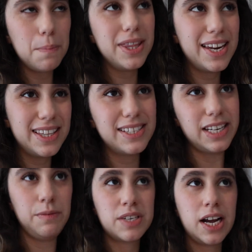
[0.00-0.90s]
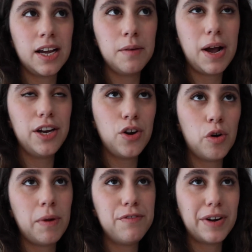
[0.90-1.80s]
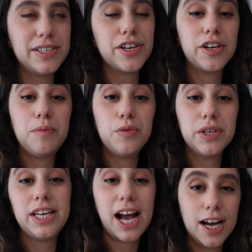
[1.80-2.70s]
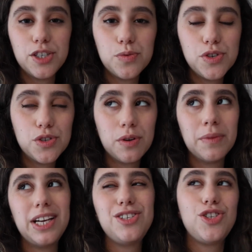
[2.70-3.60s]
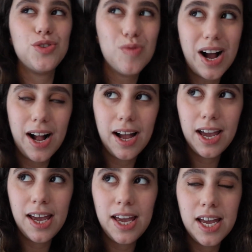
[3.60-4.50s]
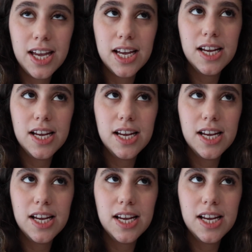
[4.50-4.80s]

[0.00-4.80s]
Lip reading: But then at the same time, I know my friends are going to be really casual. So I'm like, do I